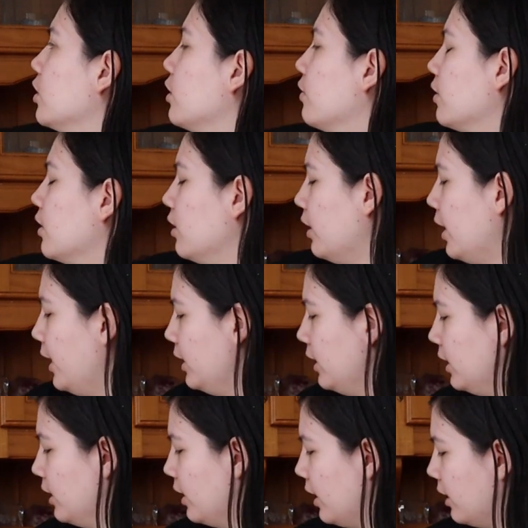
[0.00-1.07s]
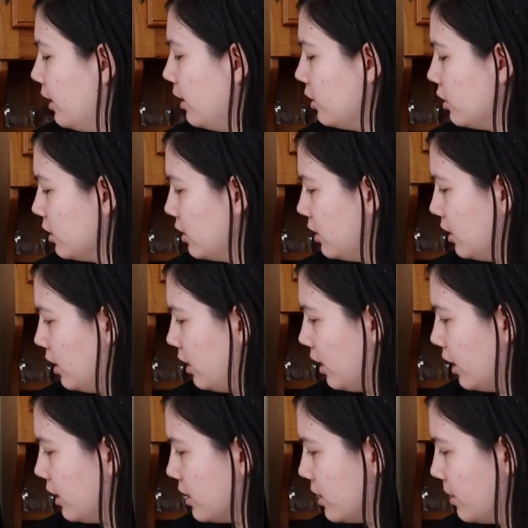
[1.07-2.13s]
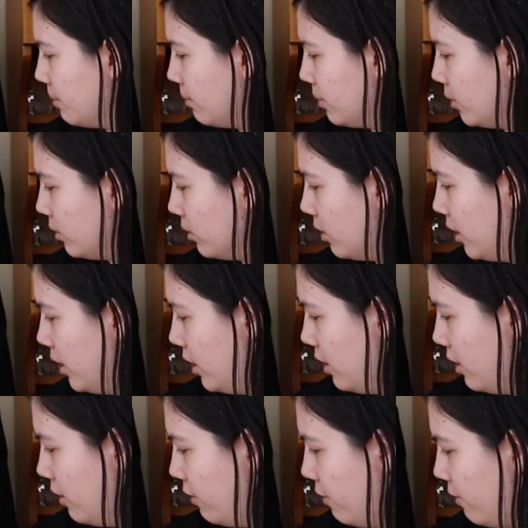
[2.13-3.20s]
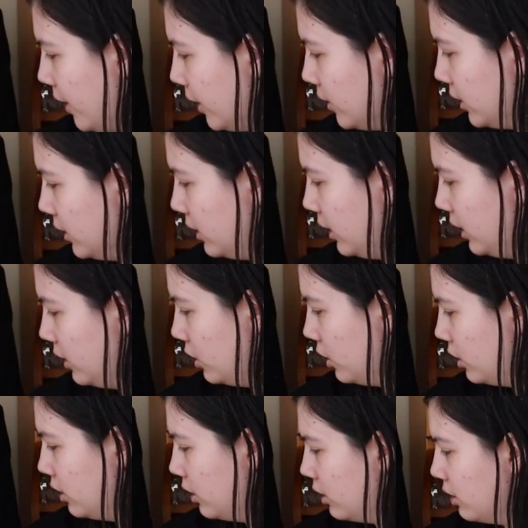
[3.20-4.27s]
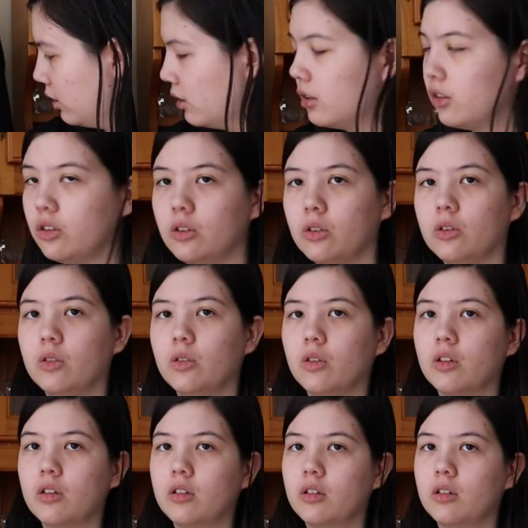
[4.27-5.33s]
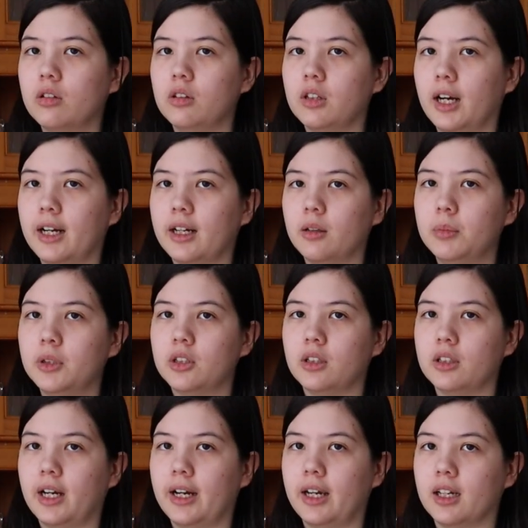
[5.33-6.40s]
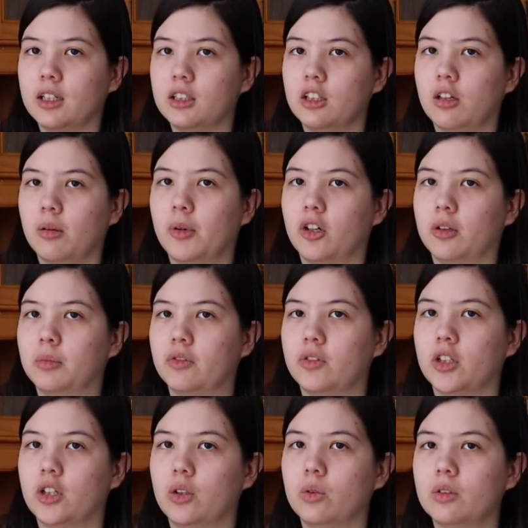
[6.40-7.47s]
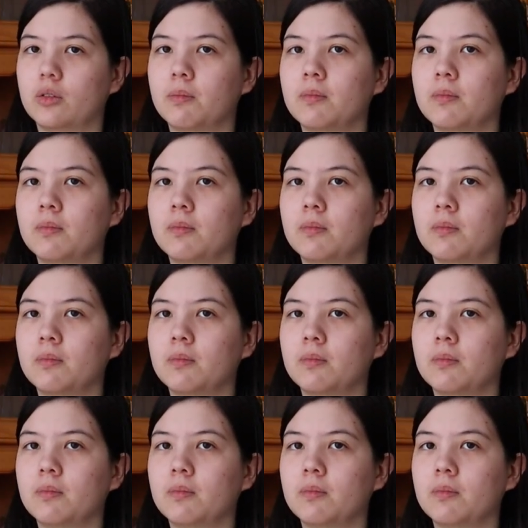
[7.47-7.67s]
off the lining, and then just did a simple fell stitch to put the lining into the bottom of the coat.